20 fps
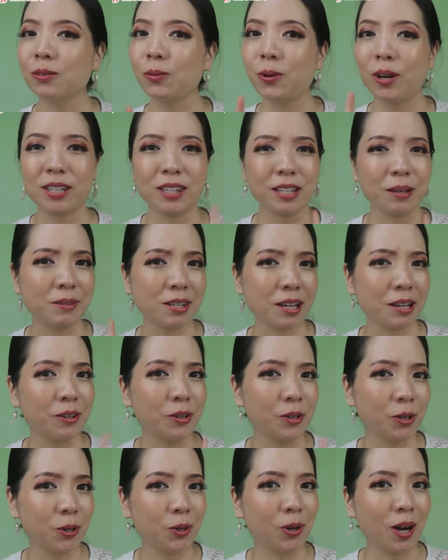Quite some time
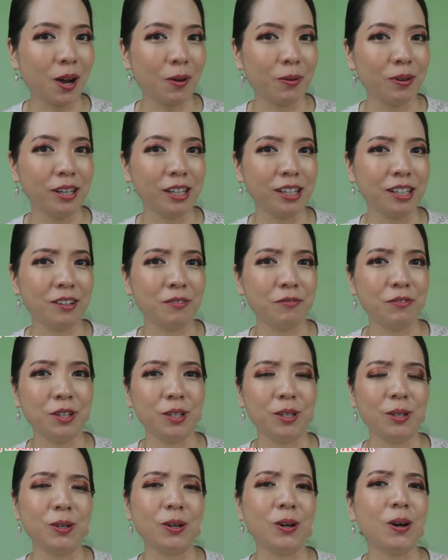ago, I will link her
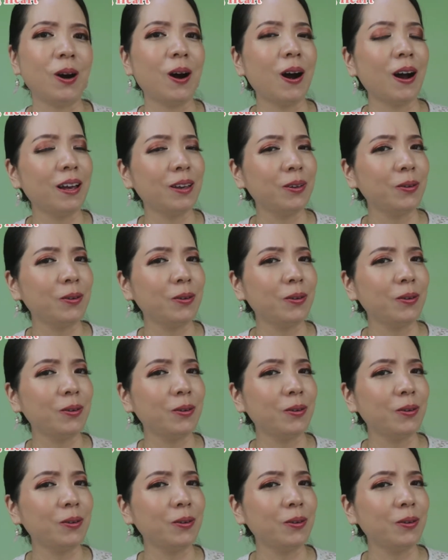video